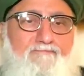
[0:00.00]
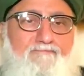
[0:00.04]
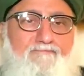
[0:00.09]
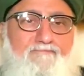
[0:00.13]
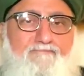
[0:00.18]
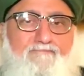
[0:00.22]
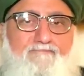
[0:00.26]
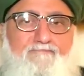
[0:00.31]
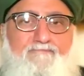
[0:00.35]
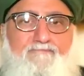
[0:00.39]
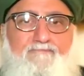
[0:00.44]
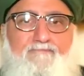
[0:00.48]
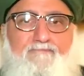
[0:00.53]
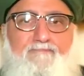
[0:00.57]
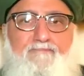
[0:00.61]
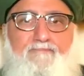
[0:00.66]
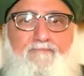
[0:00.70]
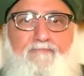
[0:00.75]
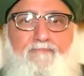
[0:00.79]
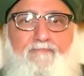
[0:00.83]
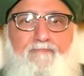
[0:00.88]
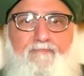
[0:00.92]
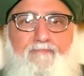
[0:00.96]

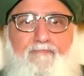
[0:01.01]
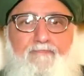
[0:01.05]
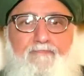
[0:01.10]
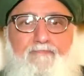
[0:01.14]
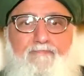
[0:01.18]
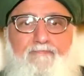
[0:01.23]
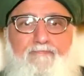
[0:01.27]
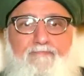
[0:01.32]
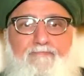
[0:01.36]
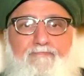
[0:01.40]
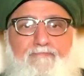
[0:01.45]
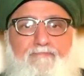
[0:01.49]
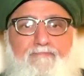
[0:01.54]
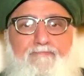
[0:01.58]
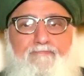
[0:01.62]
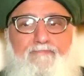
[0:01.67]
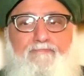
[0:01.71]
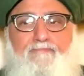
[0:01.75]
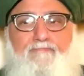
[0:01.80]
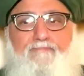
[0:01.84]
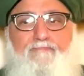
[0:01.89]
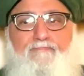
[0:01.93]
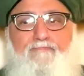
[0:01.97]

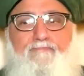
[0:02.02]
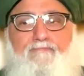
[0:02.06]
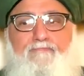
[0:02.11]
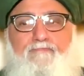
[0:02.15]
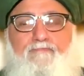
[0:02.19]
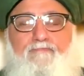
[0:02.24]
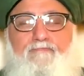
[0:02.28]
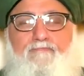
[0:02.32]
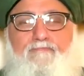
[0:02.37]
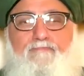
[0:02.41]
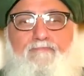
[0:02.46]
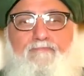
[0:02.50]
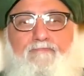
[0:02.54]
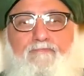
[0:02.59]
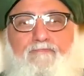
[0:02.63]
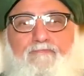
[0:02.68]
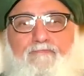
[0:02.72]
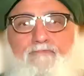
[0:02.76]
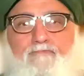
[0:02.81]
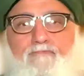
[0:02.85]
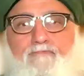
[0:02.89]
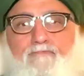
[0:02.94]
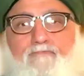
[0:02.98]

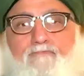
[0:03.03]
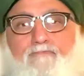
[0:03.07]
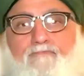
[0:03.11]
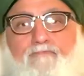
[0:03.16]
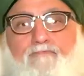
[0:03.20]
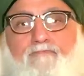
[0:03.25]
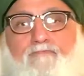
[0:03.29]
Nothing is said.